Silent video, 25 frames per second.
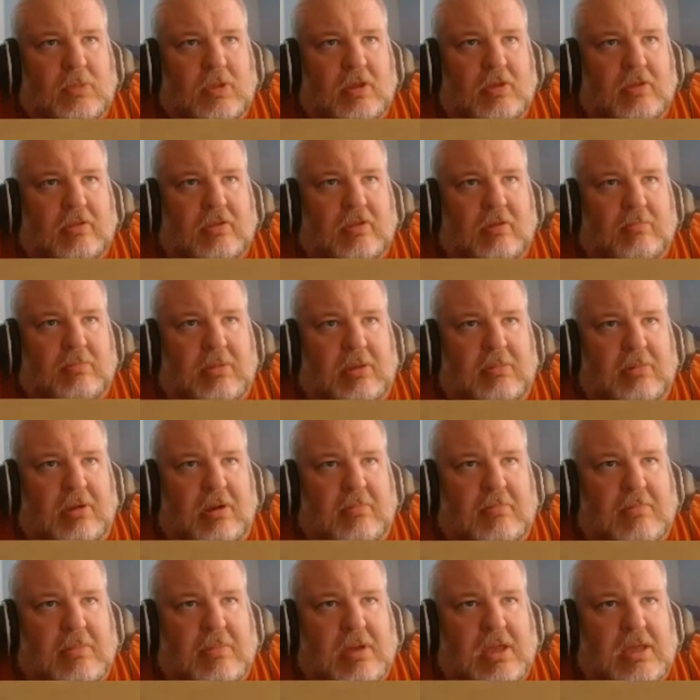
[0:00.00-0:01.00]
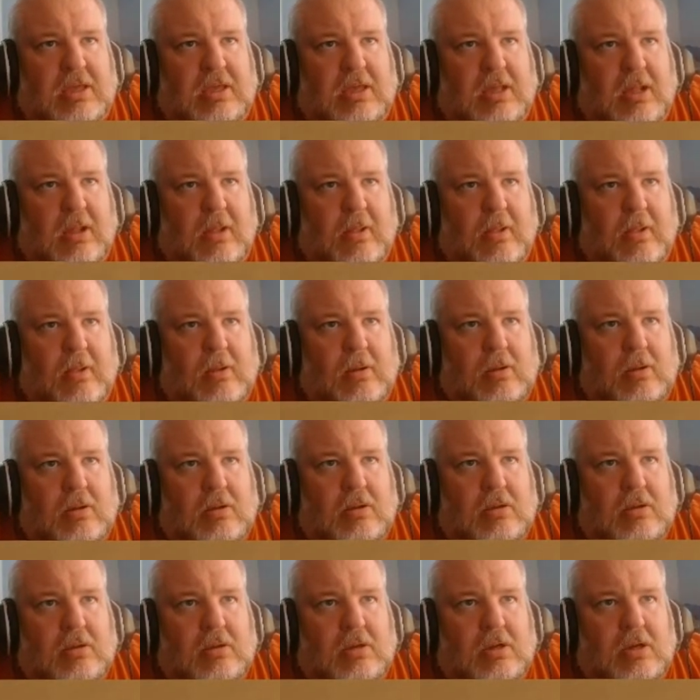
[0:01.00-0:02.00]
to be able to make
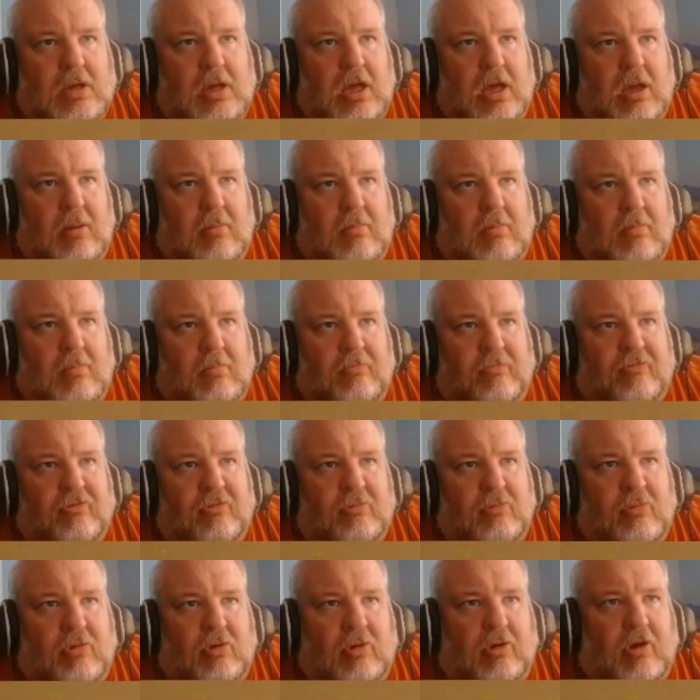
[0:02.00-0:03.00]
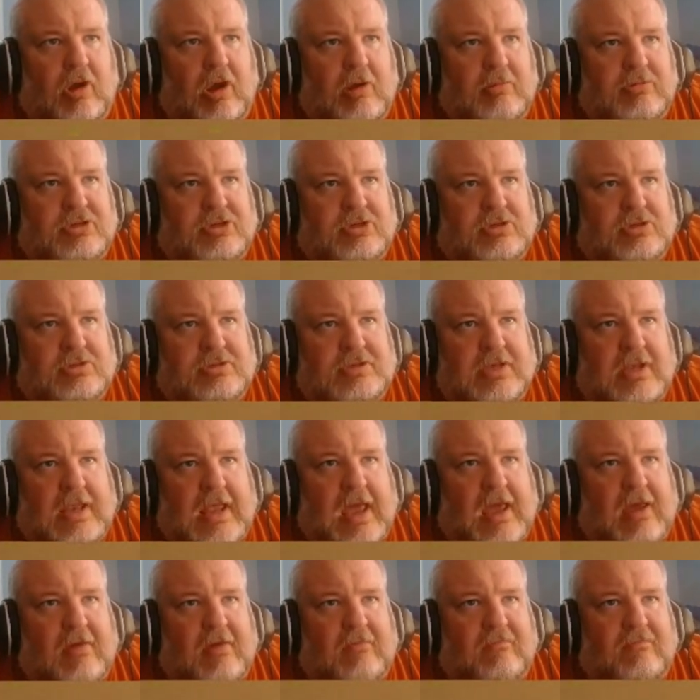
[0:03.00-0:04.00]
some more grape juice and
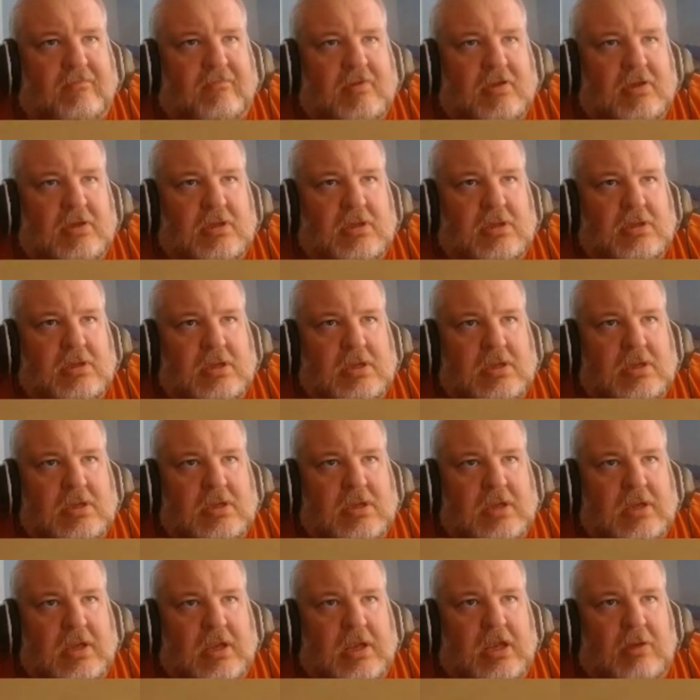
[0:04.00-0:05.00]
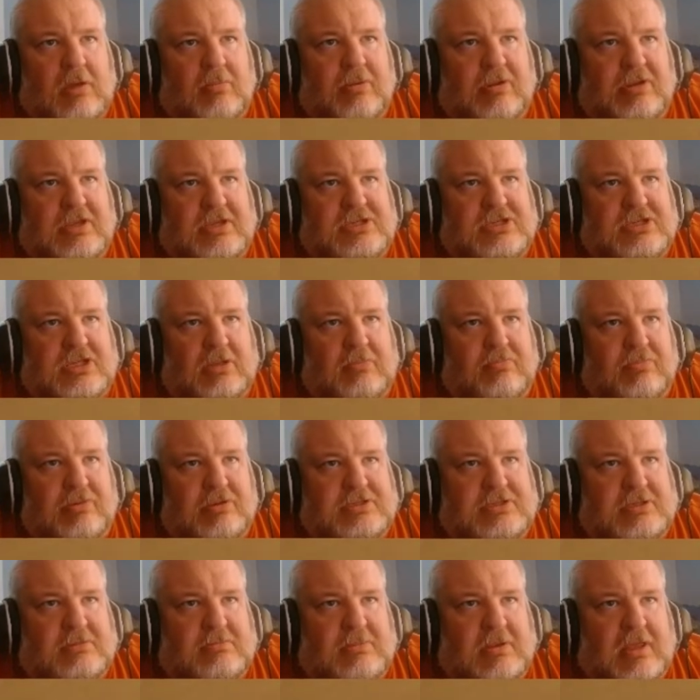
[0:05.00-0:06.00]
have, potentially
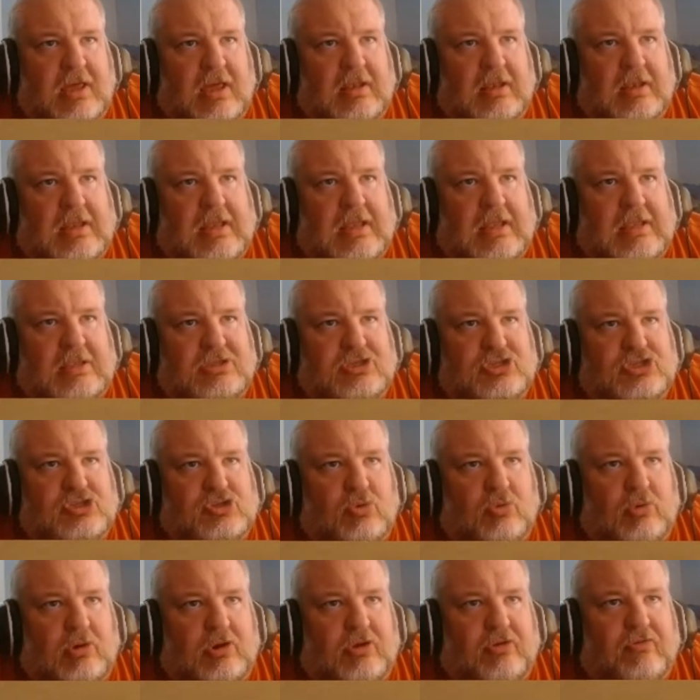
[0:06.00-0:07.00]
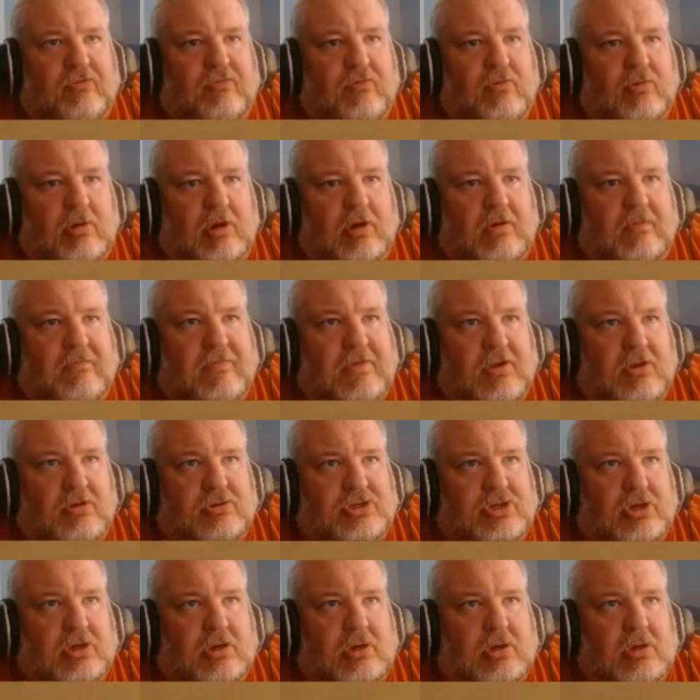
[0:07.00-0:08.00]
put some of that in storage for
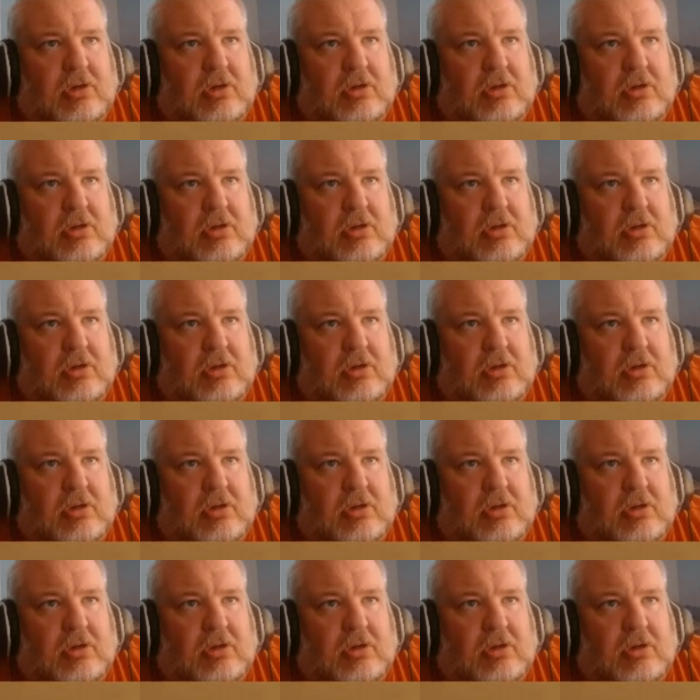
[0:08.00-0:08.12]
future